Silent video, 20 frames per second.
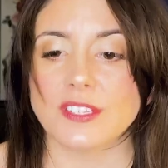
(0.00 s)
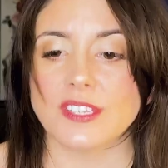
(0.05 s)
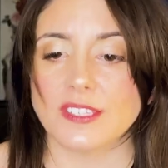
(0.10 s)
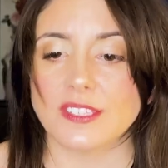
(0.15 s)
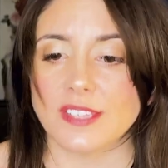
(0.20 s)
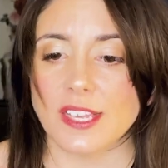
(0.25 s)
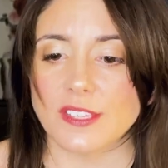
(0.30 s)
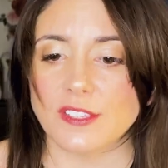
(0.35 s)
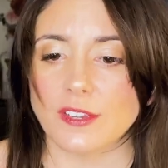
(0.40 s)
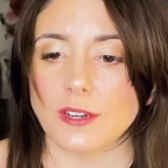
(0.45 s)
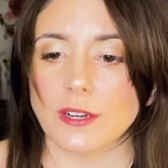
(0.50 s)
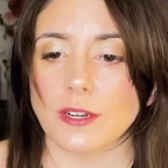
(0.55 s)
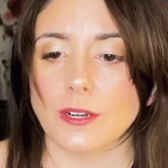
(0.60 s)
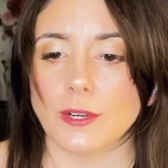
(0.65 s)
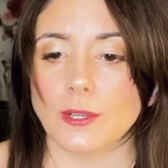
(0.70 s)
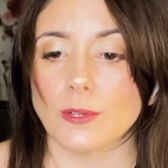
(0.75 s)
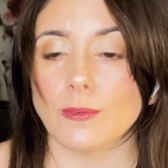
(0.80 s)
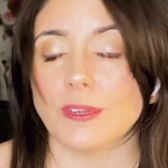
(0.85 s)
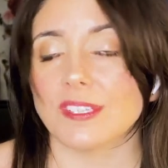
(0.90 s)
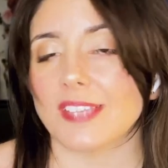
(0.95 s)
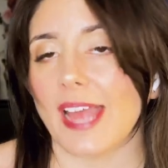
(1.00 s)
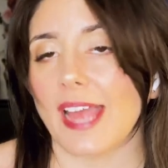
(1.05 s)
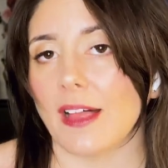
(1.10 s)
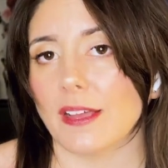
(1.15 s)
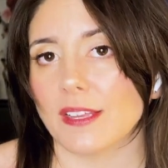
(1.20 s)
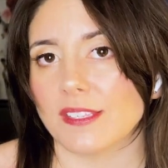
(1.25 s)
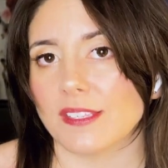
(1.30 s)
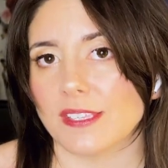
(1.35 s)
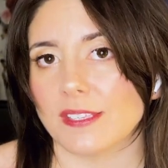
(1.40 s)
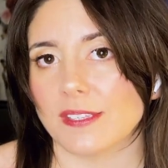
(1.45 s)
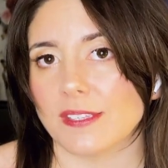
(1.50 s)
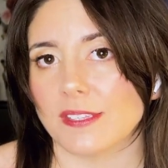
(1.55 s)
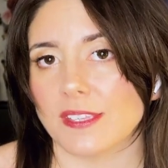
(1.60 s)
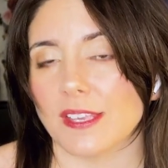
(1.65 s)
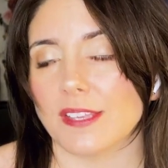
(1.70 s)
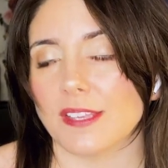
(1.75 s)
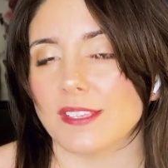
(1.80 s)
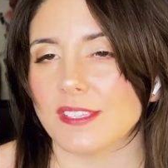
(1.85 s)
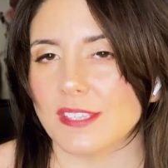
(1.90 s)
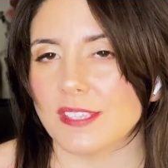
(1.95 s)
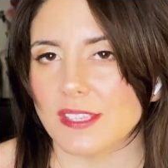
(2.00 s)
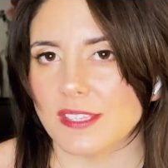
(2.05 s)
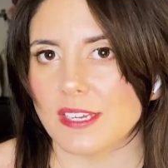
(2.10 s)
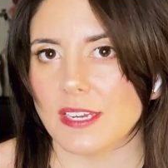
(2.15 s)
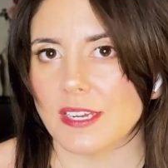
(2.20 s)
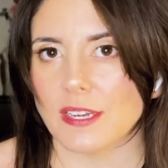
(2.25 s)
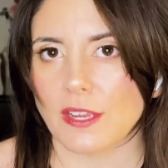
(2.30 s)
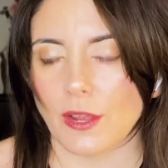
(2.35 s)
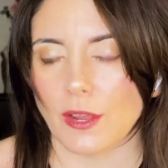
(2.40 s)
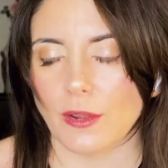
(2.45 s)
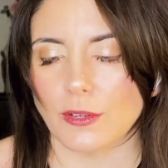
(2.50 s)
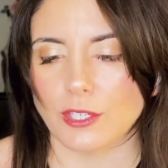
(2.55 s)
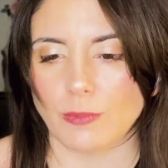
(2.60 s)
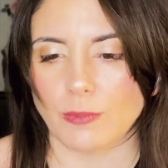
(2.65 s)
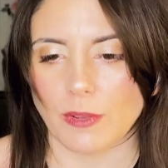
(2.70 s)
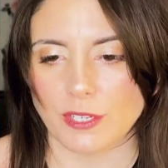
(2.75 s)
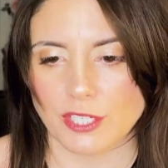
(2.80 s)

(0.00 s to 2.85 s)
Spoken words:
successor, who was Alex's assistant coach